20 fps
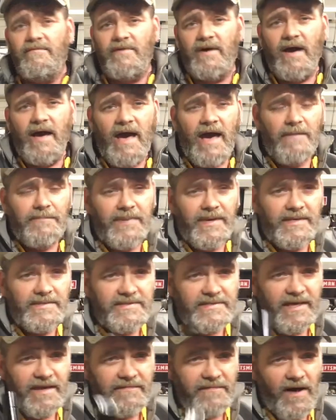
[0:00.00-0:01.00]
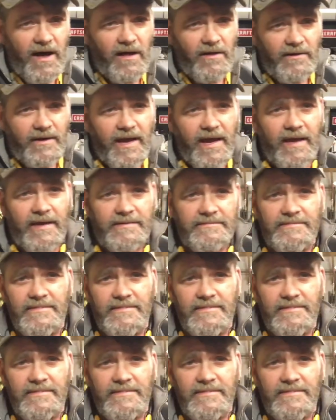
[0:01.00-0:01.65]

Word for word: a happy and safe holiday